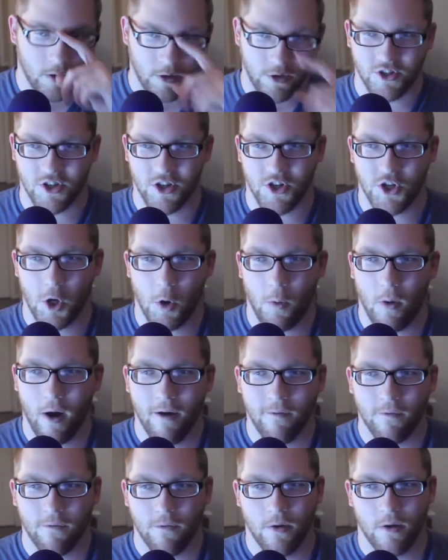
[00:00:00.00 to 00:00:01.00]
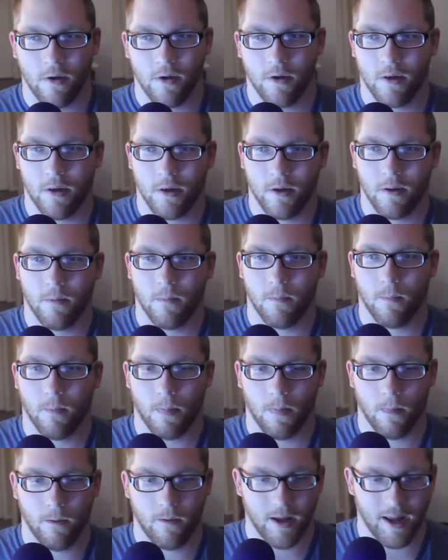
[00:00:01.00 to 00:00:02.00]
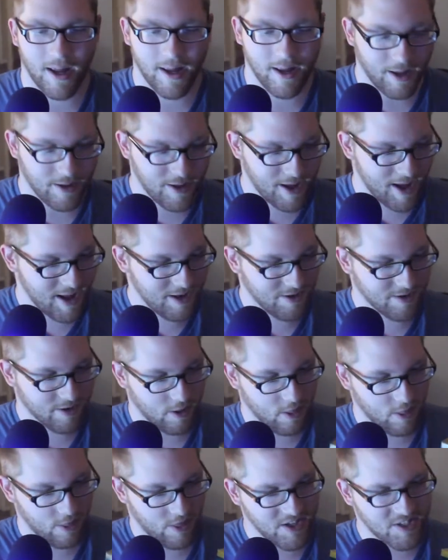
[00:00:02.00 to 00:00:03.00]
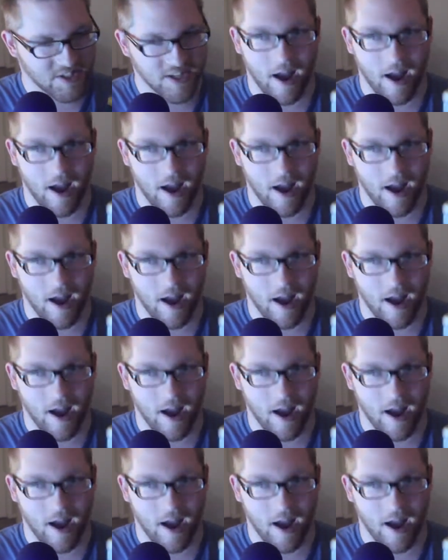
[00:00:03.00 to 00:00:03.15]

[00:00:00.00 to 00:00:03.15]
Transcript: just to show off. And this